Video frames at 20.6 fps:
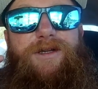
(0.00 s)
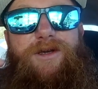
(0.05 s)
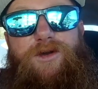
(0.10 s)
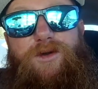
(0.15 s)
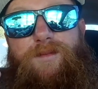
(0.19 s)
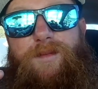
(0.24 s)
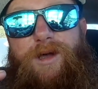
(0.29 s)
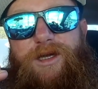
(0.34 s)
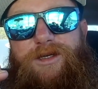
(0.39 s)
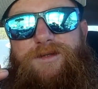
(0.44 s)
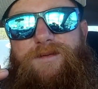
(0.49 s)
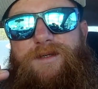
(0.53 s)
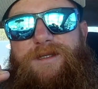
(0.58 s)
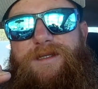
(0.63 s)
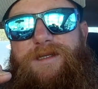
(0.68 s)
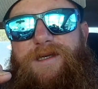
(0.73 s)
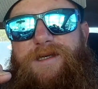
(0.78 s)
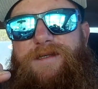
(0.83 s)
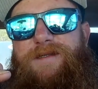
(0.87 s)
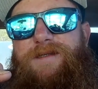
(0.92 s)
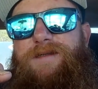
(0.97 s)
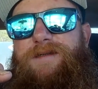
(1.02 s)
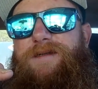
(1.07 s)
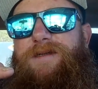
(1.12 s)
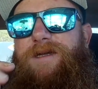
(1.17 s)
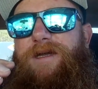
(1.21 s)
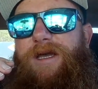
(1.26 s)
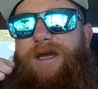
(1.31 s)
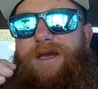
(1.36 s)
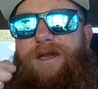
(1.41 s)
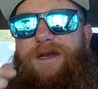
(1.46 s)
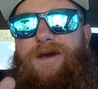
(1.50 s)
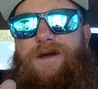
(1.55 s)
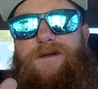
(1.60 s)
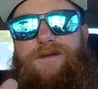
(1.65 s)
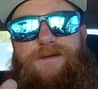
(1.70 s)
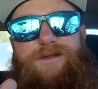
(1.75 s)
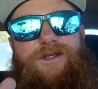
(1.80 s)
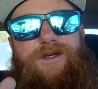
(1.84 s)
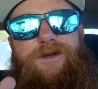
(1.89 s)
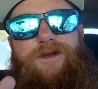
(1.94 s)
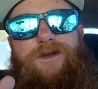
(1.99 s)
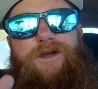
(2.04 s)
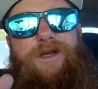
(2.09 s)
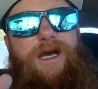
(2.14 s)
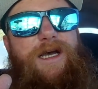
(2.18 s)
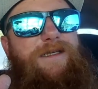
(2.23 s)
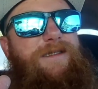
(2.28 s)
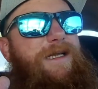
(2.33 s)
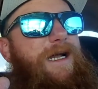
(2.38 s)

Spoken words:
too much with this, and I'll show you guys